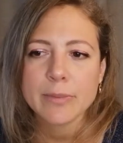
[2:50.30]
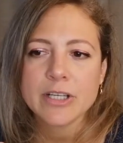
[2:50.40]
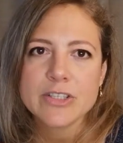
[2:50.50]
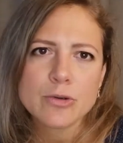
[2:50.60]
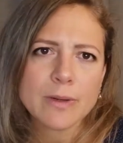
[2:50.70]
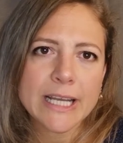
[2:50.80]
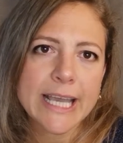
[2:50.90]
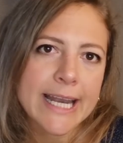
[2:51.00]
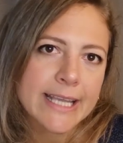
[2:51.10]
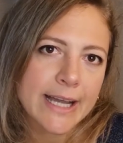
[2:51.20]
Because
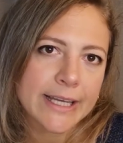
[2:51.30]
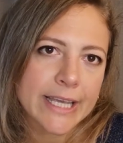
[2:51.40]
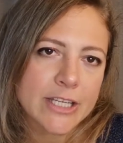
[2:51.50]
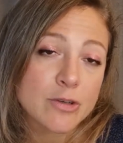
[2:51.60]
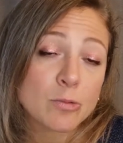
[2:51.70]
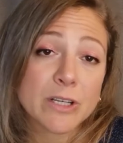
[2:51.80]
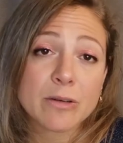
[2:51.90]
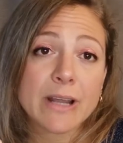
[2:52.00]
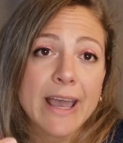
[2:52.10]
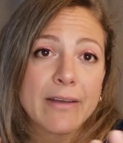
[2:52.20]
normally at a young age, we
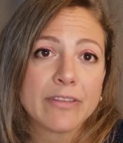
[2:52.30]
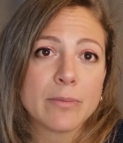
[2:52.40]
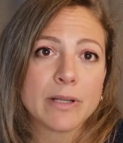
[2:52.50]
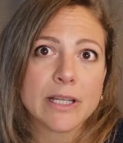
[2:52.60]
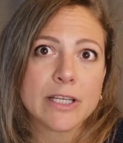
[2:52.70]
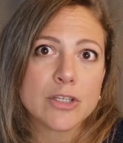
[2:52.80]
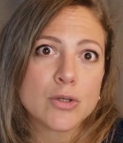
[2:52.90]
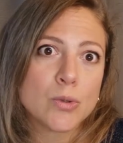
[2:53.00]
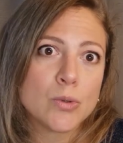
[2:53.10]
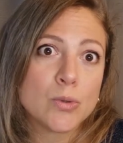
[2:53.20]
don't have the ability
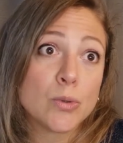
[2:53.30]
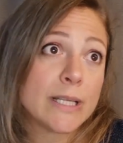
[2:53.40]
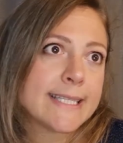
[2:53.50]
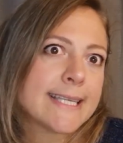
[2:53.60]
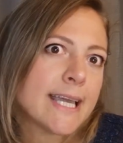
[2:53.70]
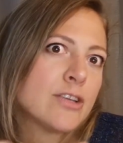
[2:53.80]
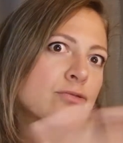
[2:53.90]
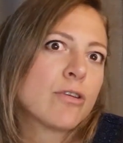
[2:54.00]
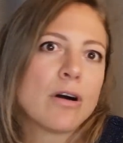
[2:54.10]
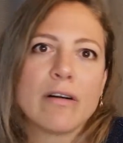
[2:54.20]
to, let's say,
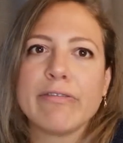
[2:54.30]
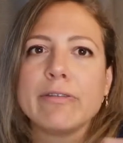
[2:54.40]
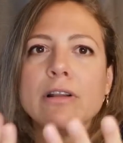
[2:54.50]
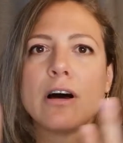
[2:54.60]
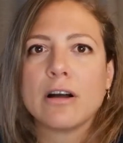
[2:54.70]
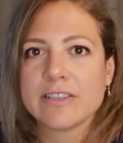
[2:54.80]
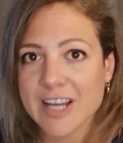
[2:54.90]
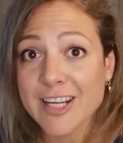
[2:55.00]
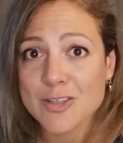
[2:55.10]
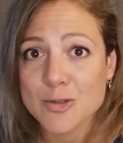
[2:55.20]
draw a full-on
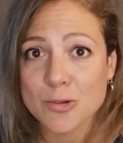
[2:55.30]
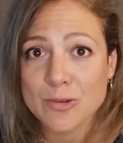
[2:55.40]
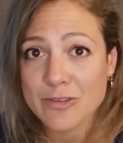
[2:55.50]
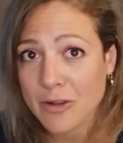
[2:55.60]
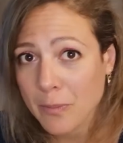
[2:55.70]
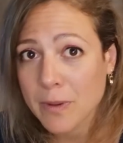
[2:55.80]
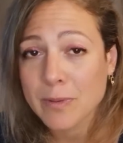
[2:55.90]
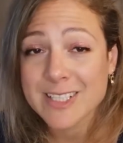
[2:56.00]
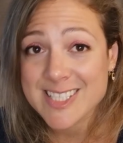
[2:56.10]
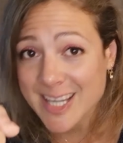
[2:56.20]
dinosaur so that
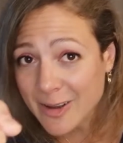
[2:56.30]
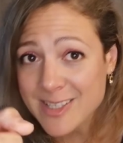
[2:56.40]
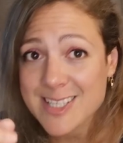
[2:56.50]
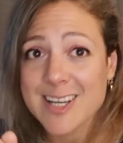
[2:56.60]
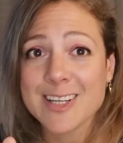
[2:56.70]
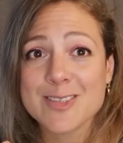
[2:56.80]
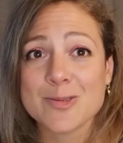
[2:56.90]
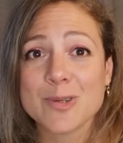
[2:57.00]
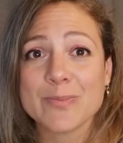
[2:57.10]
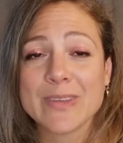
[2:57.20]
people can say, oh, it's a
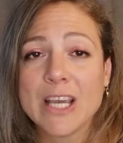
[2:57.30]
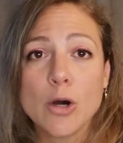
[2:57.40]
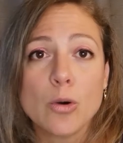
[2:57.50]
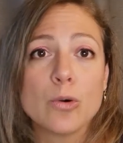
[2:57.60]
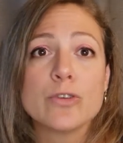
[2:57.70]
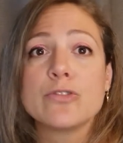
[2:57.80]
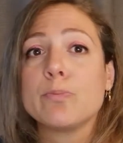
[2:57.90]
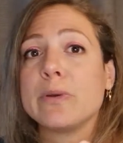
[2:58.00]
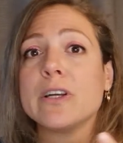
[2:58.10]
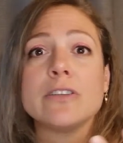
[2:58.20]
dinosaur, or to
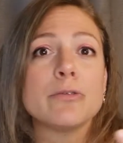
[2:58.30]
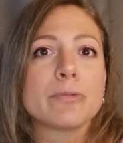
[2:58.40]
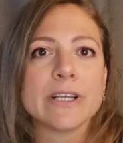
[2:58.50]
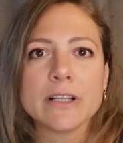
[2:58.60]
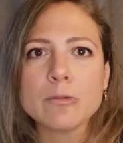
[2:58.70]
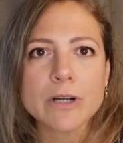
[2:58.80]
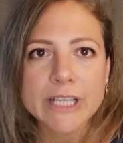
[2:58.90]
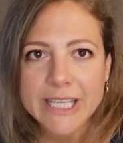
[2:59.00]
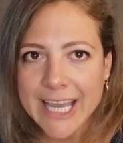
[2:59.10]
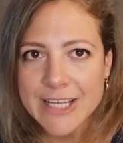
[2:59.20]
build a real
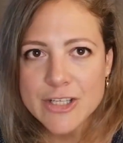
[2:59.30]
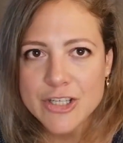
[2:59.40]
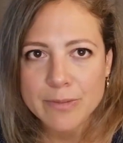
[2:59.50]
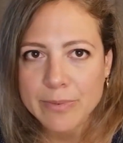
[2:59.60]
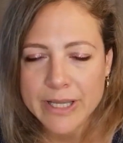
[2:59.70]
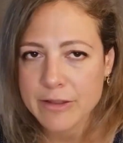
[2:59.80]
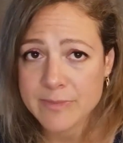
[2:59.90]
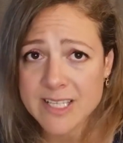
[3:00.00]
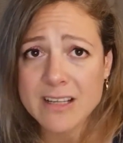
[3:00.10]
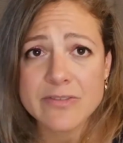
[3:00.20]
working engine by
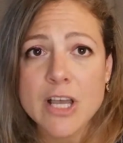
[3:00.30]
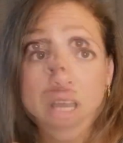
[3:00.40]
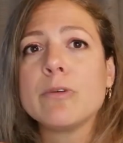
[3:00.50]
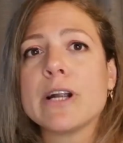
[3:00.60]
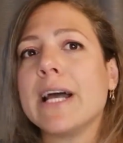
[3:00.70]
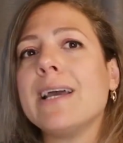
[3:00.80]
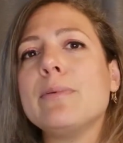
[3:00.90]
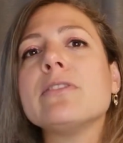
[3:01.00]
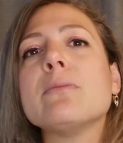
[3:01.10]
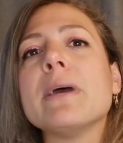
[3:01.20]
themselves. And we're unable to